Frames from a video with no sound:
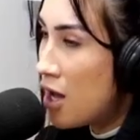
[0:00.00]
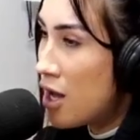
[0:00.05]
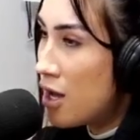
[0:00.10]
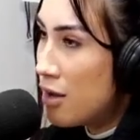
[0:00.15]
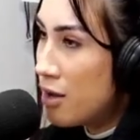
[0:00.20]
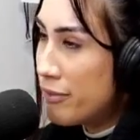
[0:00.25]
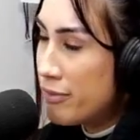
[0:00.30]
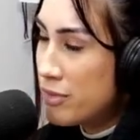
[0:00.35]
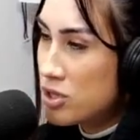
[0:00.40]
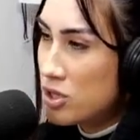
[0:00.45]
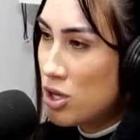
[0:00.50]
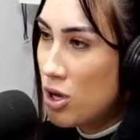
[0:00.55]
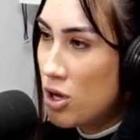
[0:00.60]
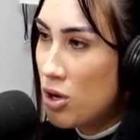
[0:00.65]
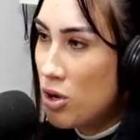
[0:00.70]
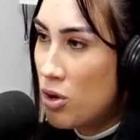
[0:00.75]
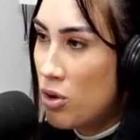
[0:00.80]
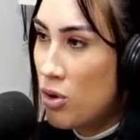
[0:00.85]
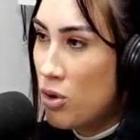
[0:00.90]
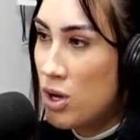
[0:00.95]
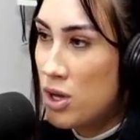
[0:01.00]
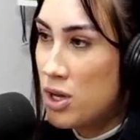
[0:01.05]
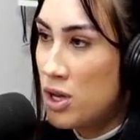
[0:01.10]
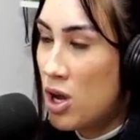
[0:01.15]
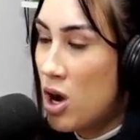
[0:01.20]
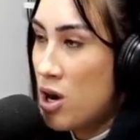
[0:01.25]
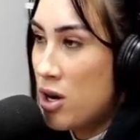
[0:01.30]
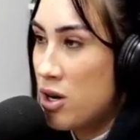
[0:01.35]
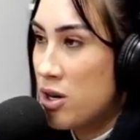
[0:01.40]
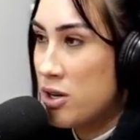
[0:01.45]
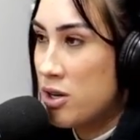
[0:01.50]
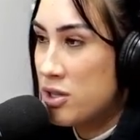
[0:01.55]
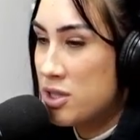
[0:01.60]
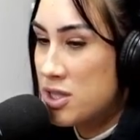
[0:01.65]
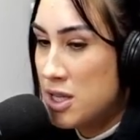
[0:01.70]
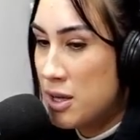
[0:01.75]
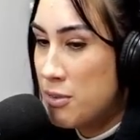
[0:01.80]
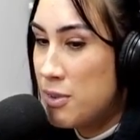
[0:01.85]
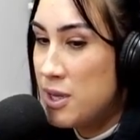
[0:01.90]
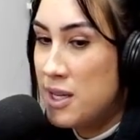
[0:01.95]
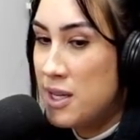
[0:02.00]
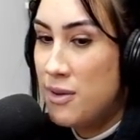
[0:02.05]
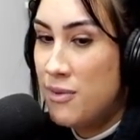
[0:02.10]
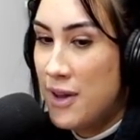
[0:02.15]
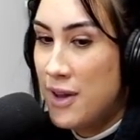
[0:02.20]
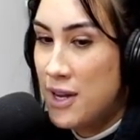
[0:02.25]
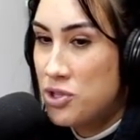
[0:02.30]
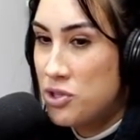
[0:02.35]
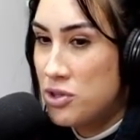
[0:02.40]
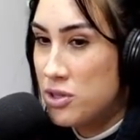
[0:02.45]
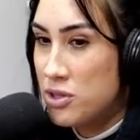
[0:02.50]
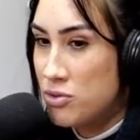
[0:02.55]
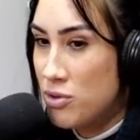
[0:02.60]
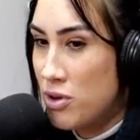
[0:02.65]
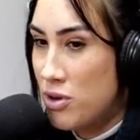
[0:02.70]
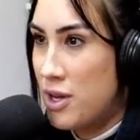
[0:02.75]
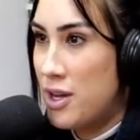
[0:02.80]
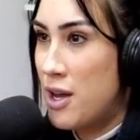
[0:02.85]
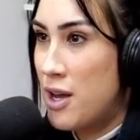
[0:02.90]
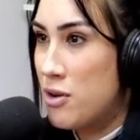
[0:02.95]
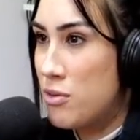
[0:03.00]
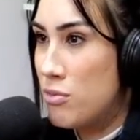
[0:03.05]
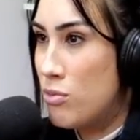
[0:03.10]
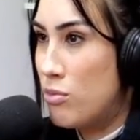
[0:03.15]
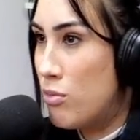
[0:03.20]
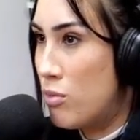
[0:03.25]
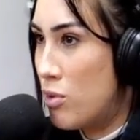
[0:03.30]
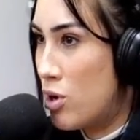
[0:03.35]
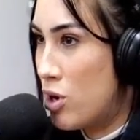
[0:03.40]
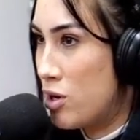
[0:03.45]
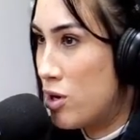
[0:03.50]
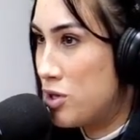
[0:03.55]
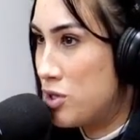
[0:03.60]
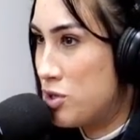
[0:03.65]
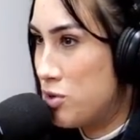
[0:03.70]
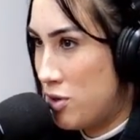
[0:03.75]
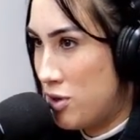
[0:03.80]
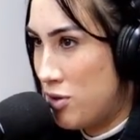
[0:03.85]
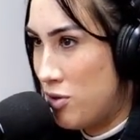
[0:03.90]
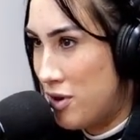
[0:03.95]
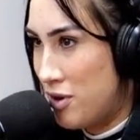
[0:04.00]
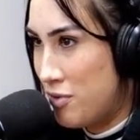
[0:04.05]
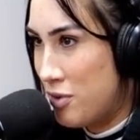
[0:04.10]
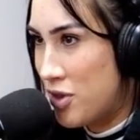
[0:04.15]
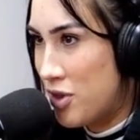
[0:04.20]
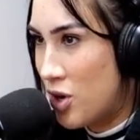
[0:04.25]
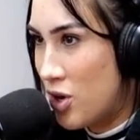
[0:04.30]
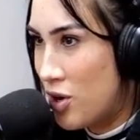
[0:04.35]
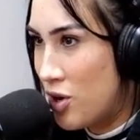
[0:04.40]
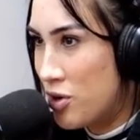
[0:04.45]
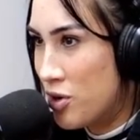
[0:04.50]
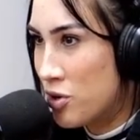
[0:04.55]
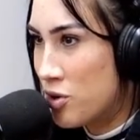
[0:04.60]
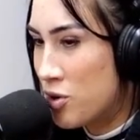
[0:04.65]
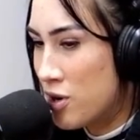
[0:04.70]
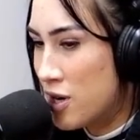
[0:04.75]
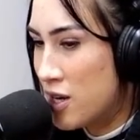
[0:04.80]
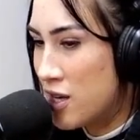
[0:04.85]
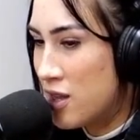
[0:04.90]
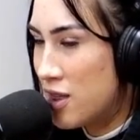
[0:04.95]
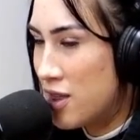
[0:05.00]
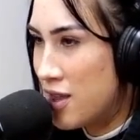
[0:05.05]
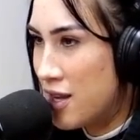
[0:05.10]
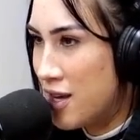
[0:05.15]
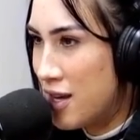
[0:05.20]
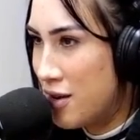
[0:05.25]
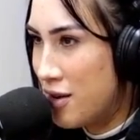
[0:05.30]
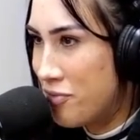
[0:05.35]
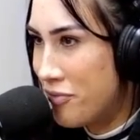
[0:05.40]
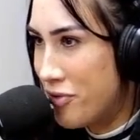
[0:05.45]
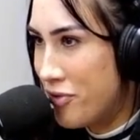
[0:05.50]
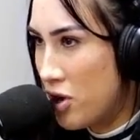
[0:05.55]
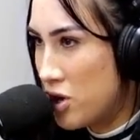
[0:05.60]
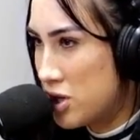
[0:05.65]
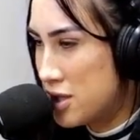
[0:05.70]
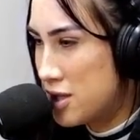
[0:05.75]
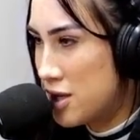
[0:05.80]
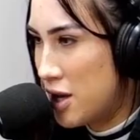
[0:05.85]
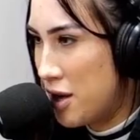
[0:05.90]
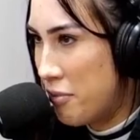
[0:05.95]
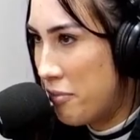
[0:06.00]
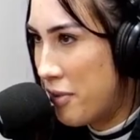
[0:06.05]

So our CBD facial is rolling out in March. We're going with the all green theme for St.